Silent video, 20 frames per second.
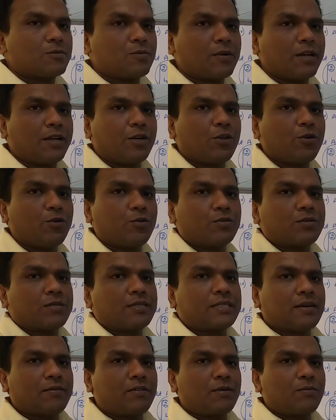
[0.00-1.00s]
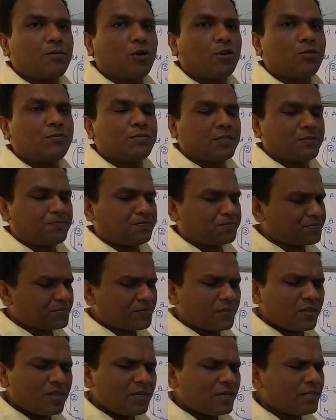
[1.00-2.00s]
explained you 7 problems.
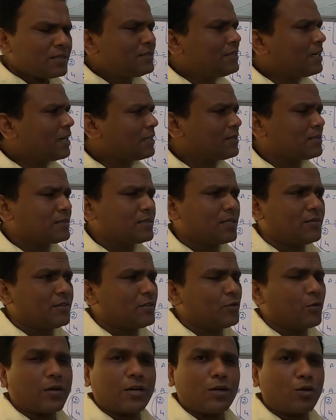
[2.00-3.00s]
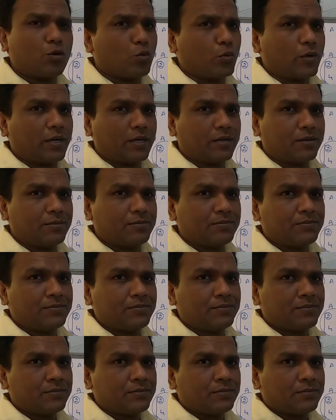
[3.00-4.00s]
The other 7 you can do it.
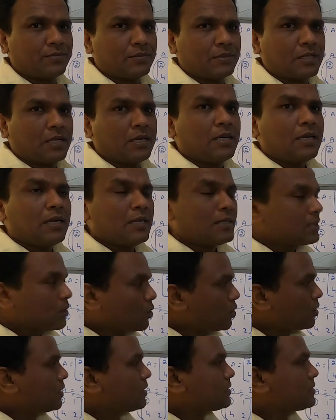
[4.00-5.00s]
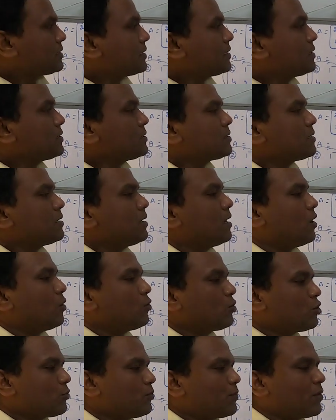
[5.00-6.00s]
The only thing is
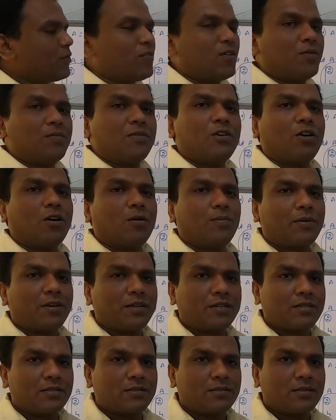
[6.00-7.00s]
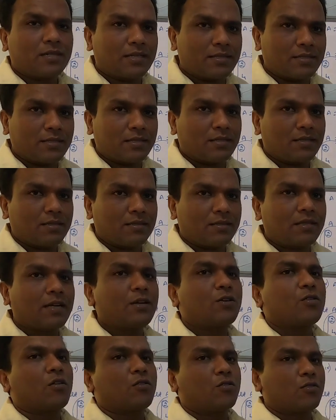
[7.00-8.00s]
how to perform the operation. That's it.
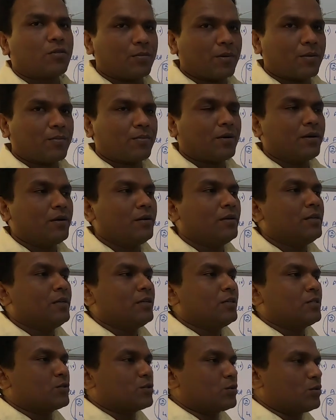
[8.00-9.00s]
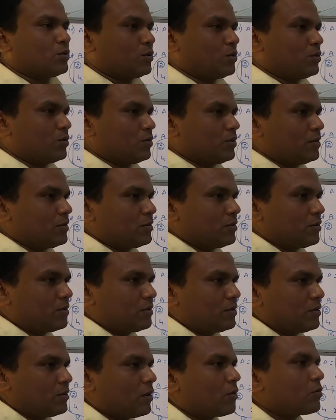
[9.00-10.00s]
That you have to remember. So
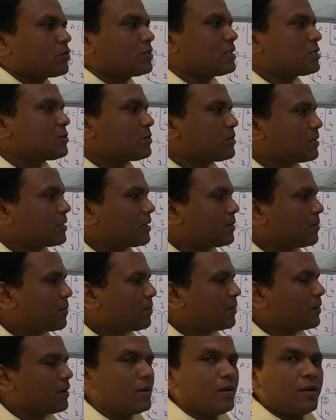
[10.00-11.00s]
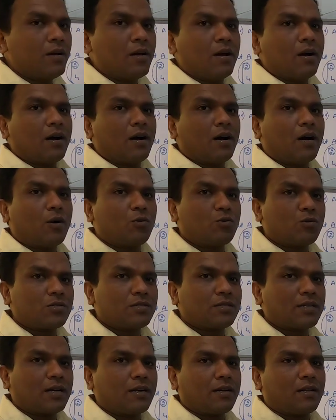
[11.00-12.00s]
you have to just remember how to
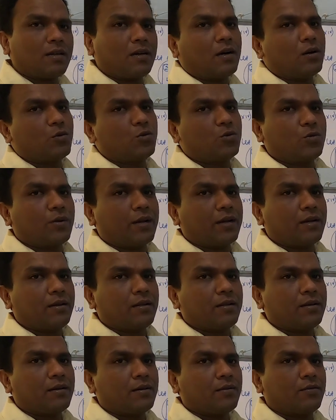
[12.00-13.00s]
start, how to end